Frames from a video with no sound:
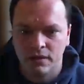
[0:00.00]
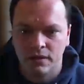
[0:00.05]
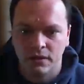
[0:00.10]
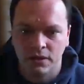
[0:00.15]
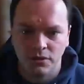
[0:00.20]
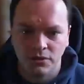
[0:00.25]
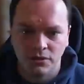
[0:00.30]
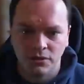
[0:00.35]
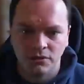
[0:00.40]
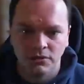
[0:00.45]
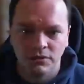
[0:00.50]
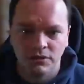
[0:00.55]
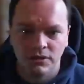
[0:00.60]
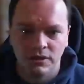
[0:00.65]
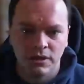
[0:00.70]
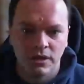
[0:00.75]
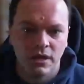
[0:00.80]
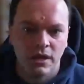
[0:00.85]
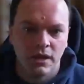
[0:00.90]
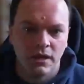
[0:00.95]
Locals
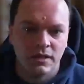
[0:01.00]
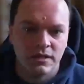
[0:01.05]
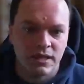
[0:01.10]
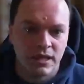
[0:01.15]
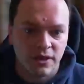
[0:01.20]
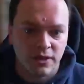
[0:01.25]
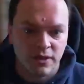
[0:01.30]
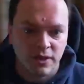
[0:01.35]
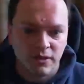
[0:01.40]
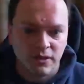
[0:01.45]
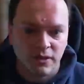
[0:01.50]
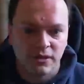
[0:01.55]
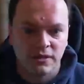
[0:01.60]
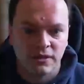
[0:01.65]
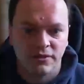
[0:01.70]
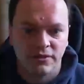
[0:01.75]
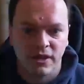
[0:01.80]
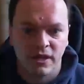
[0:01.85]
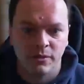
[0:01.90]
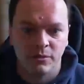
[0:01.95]
is anything that
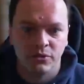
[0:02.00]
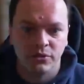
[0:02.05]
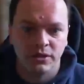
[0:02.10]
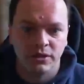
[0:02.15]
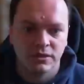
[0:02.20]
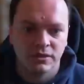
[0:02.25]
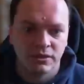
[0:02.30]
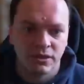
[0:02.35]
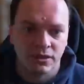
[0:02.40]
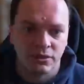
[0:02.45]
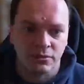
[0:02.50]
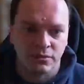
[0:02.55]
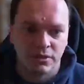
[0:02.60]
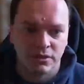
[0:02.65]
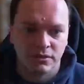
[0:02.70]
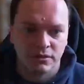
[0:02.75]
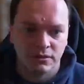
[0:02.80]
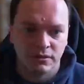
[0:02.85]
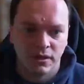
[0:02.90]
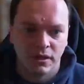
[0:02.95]
is available in the scope.
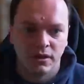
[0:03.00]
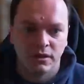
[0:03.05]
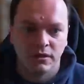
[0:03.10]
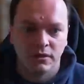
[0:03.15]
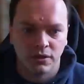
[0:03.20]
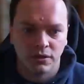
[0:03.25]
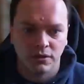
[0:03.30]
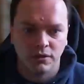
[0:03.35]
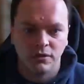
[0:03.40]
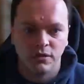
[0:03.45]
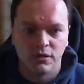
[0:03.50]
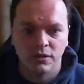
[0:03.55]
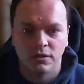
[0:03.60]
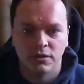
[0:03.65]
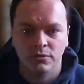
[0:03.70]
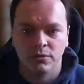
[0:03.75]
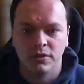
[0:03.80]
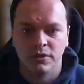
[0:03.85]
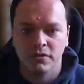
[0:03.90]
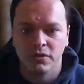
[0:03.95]
Note
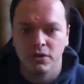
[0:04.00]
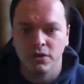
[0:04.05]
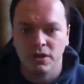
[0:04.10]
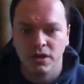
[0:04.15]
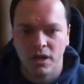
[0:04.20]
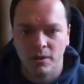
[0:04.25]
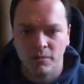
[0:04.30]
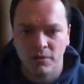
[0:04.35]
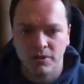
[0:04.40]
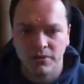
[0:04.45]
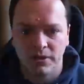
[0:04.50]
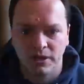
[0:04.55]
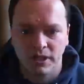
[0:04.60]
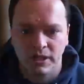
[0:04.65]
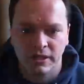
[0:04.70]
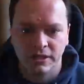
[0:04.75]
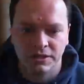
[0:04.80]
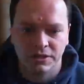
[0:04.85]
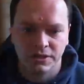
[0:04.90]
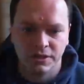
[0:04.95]
that we've got a couple of
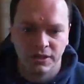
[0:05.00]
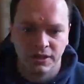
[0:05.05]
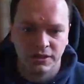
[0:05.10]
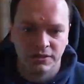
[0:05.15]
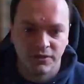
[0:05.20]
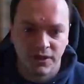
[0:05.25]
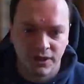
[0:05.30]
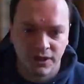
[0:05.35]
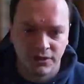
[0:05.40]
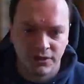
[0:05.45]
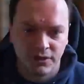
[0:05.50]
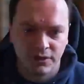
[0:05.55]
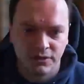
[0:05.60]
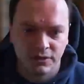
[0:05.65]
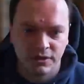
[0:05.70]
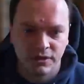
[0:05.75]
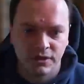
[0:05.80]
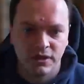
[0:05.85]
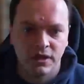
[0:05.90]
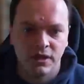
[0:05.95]
uninitialized
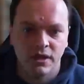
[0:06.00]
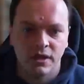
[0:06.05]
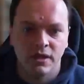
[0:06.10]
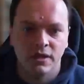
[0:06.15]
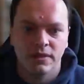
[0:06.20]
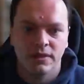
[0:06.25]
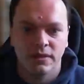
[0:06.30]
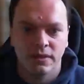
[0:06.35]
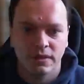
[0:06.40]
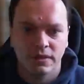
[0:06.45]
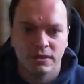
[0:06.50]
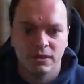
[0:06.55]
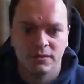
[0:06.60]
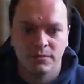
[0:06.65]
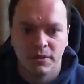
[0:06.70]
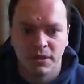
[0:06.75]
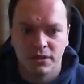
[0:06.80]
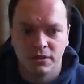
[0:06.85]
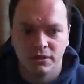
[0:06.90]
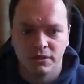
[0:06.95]
values, and this is
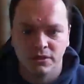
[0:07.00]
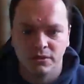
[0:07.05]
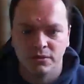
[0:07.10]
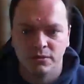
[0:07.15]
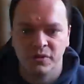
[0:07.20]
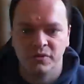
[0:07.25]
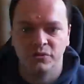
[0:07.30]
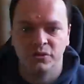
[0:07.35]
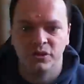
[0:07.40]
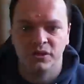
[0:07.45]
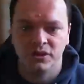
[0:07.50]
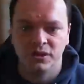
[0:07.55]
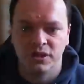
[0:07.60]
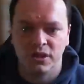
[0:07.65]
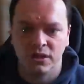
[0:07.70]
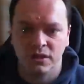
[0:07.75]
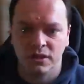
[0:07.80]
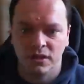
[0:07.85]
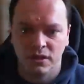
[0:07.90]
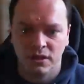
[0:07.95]
because we've
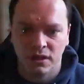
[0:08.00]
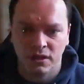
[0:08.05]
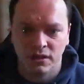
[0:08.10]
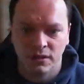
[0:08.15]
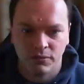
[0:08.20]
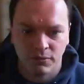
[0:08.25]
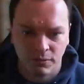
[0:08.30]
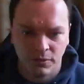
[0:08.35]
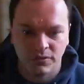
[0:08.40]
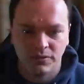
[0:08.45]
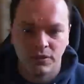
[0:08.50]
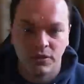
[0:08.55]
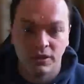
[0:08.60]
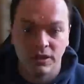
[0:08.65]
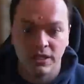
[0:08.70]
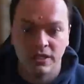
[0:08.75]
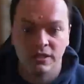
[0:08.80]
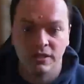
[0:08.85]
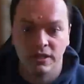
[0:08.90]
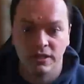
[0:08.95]
not
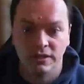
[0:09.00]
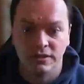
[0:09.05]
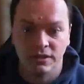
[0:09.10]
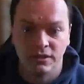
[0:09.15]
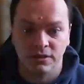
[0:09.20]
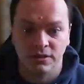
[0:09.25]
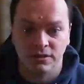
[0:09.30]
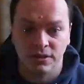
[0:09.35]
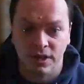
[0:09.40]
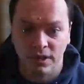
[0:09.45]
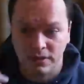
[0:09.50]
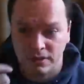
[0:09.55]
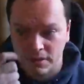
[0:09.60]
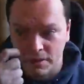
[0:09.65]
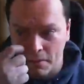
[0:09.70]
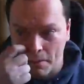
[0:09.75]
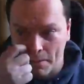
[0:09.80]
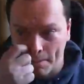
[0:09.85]
initialized those yet.